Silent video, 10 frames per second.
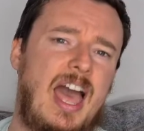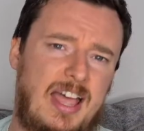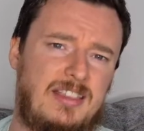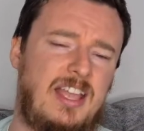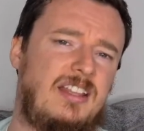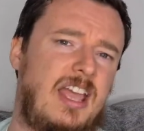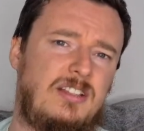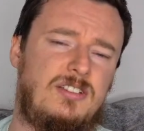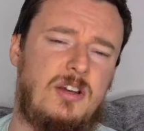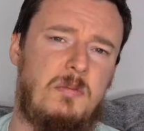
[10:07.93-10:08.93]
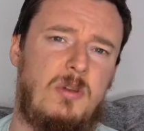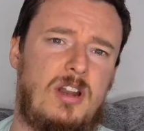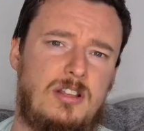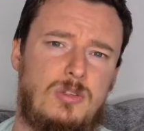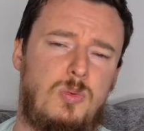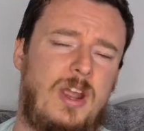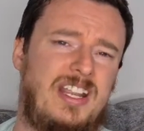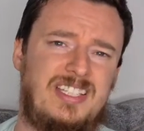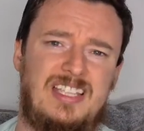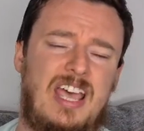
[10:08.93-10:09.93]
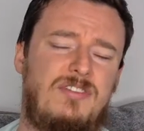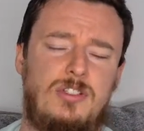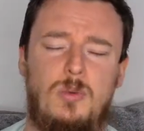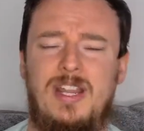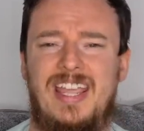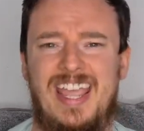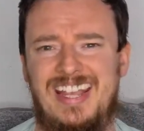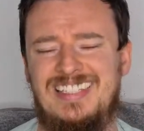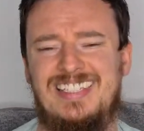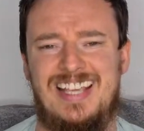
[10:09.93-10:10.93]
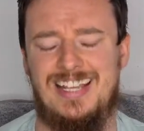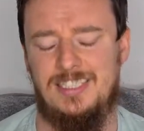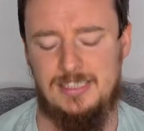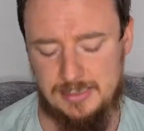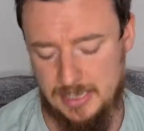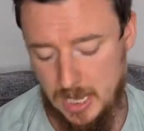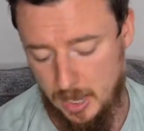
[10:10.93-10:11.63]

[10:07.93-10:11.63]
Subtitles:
and then someone looking at 27-28 cents